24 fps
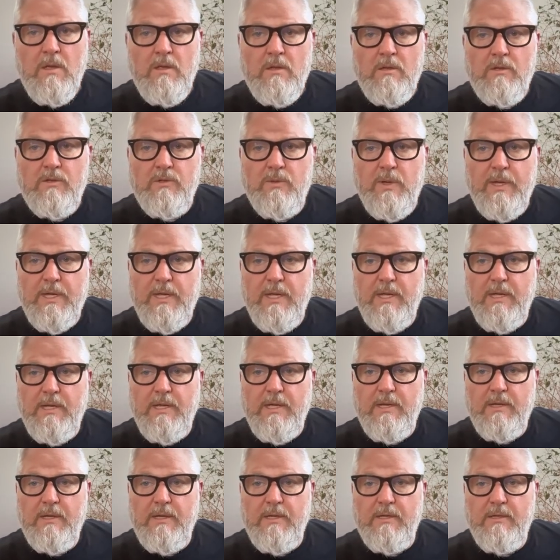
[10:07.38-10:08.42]
so I can
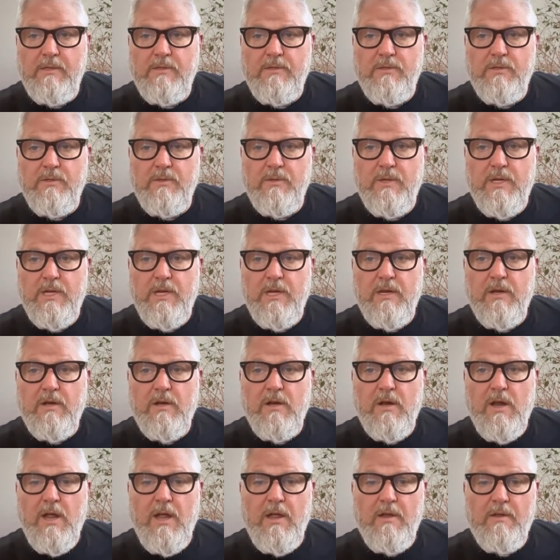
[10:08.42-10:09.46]
get into
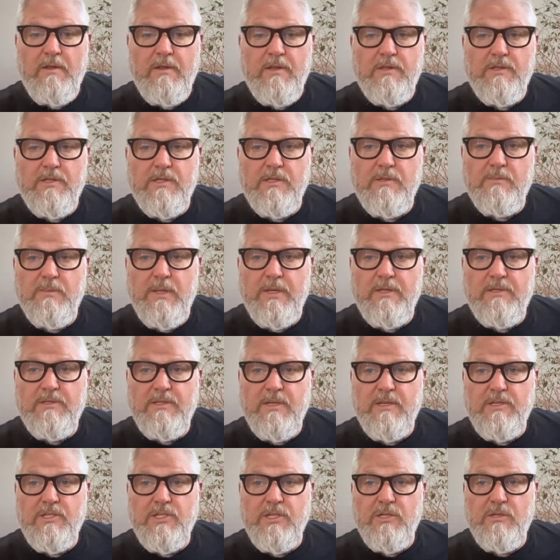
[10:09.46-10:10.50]
here. This is my
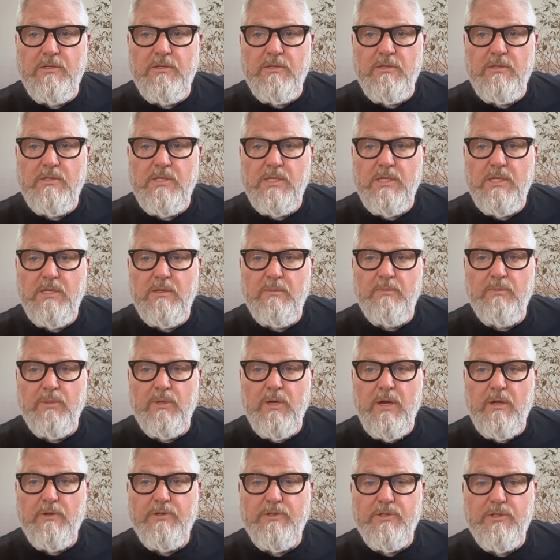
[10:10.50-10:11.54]
session 10
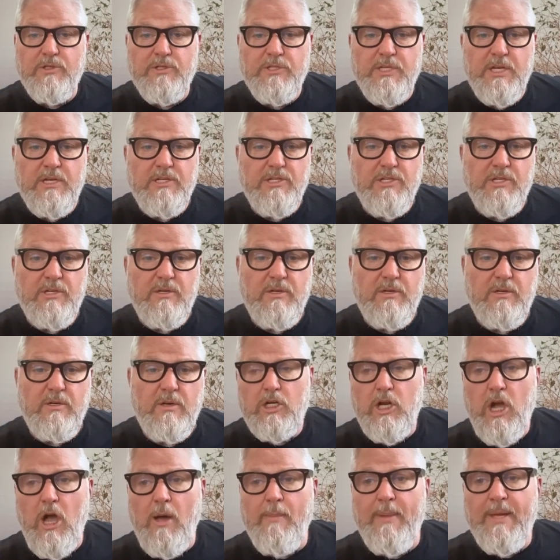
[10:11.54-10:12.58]
browser session, or
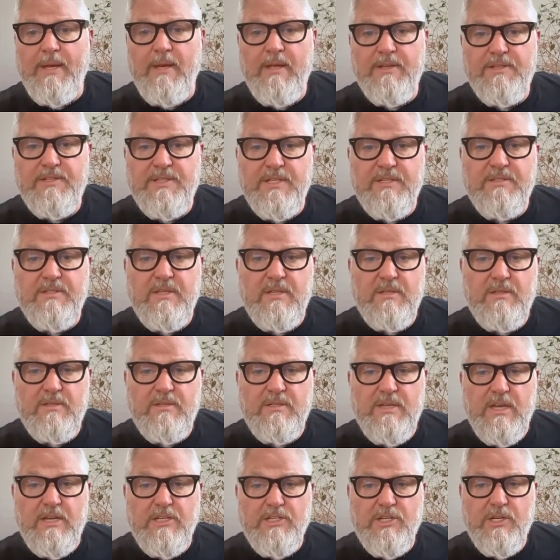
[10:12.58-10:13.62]
Comet assistant
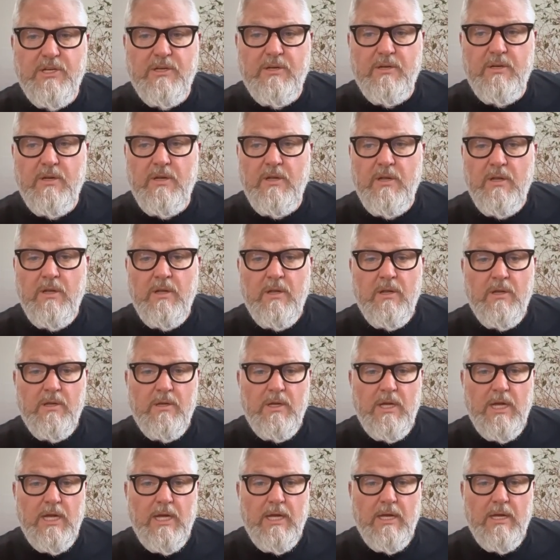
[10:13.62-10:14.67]
session,
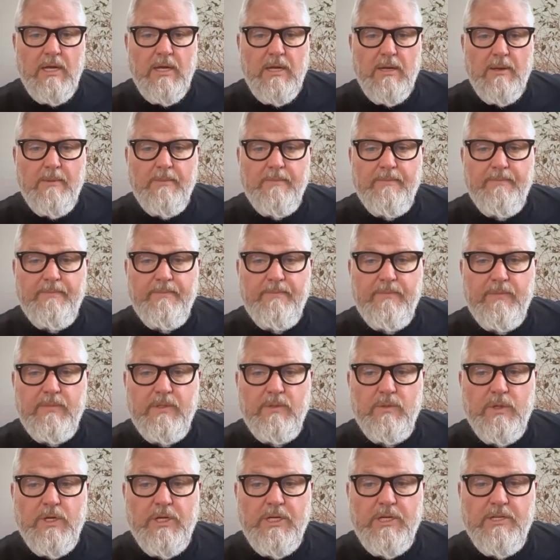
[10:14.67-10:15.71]

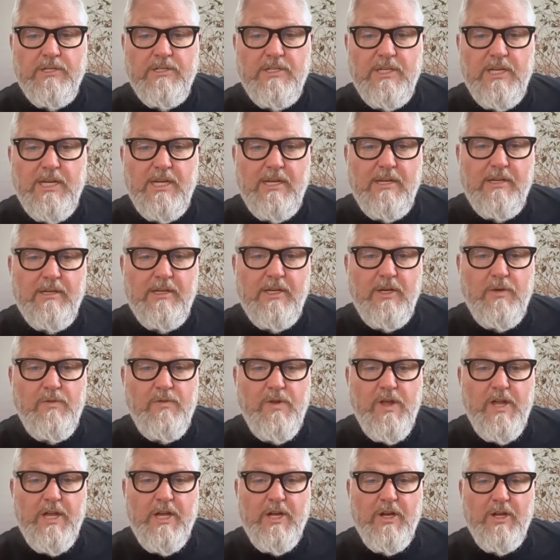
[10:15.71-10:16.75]
where you can see you've
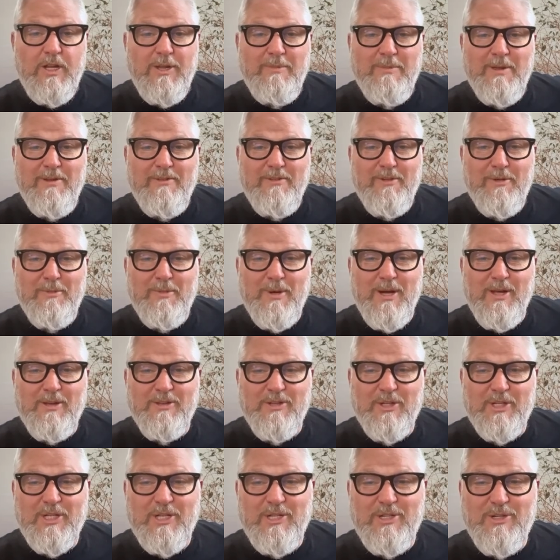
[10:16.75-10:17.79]
hit your limit for
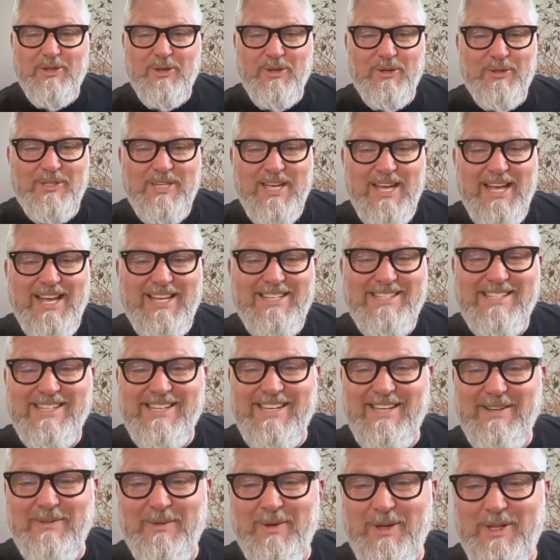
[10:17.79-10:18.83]
browser control tasks,
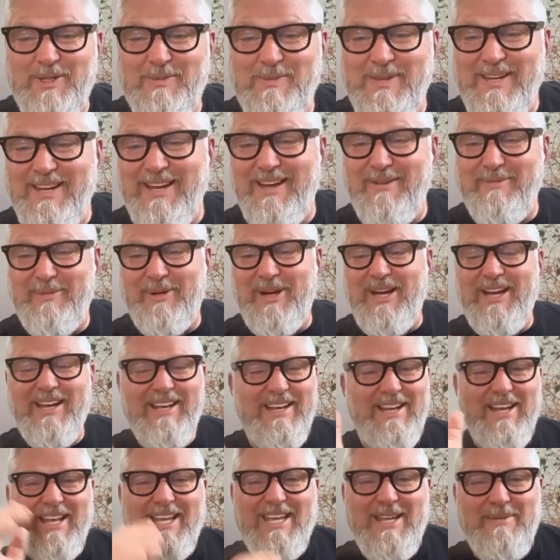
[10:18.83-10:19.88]
and it wants me to upgrade,
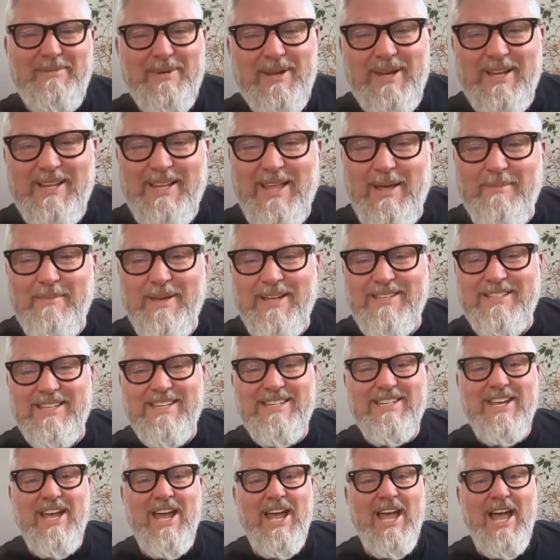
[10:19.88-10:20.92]
and I keep hitting that message.
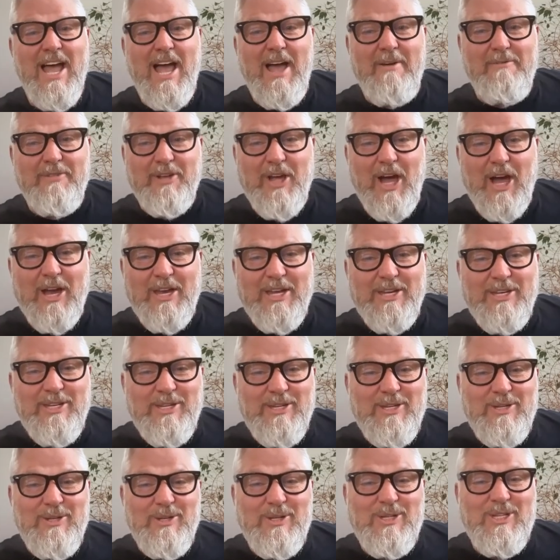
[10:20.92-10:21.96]
I've gotten it to
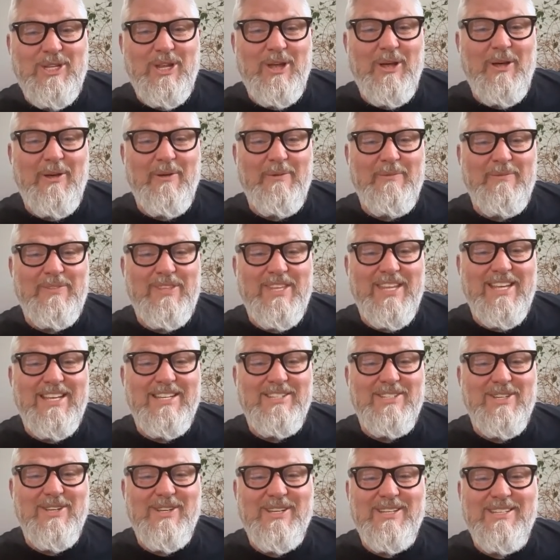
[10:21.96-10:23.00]
do some
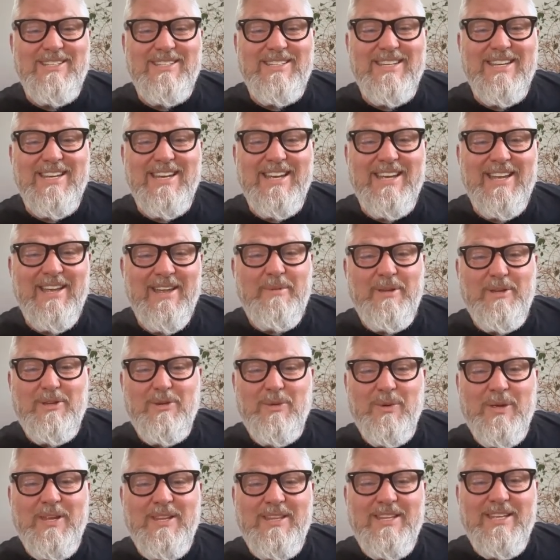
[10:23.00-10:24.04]
things, you can see,
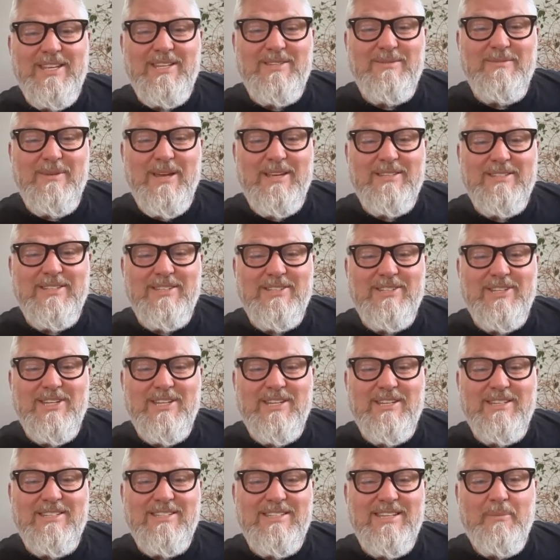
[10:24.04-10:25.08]
between these
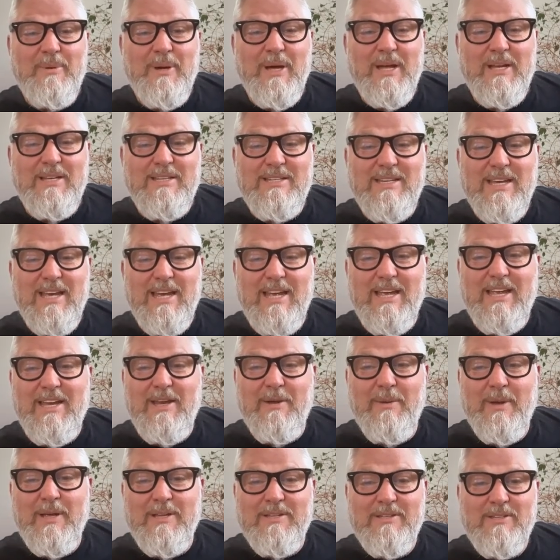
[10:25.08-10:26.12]
messages. But
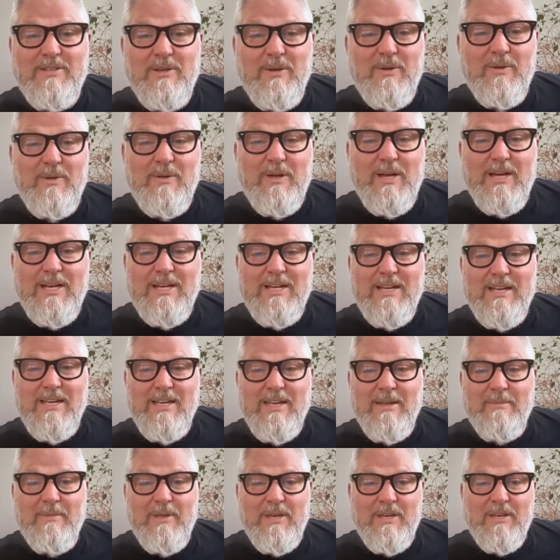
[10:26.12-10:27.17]
anyway, so I
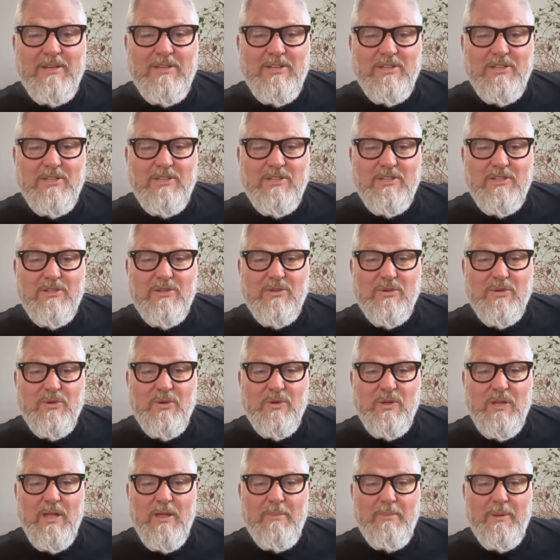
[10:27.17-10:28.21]
am going to just
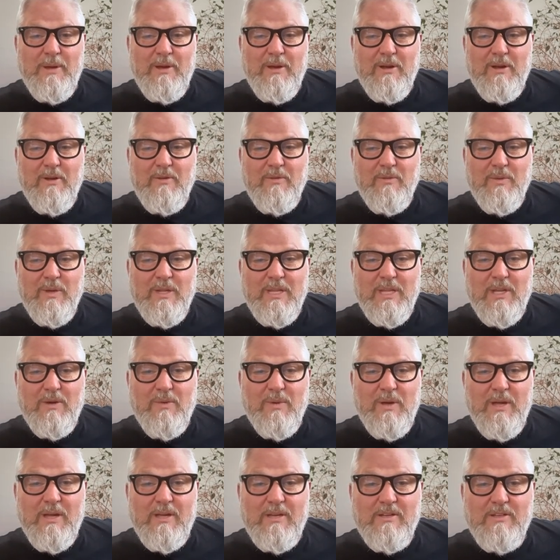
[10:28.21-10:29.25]
scroll up here really
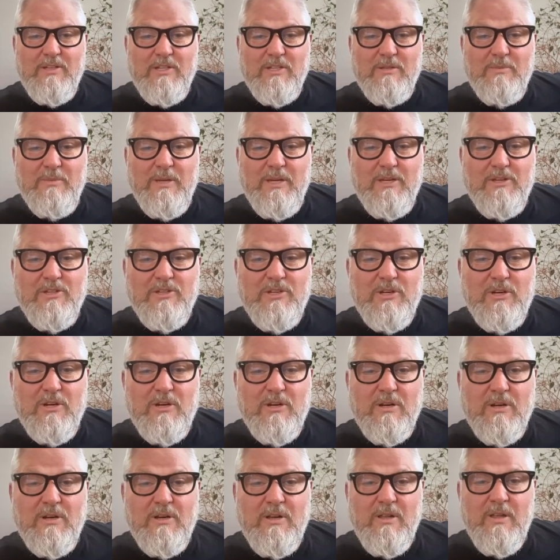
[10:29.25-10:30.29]
quick and just make
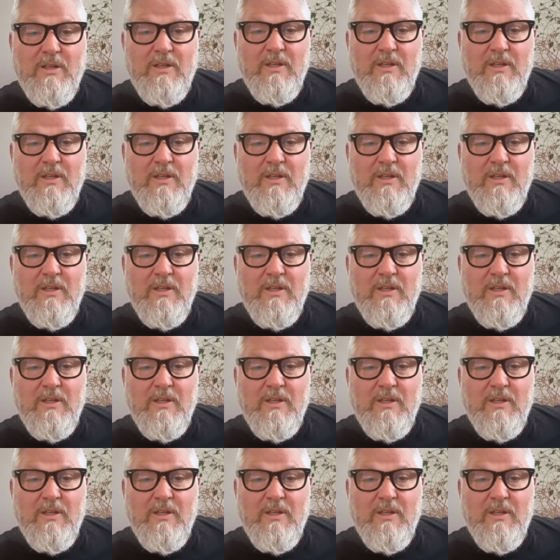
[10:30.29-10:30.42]
sure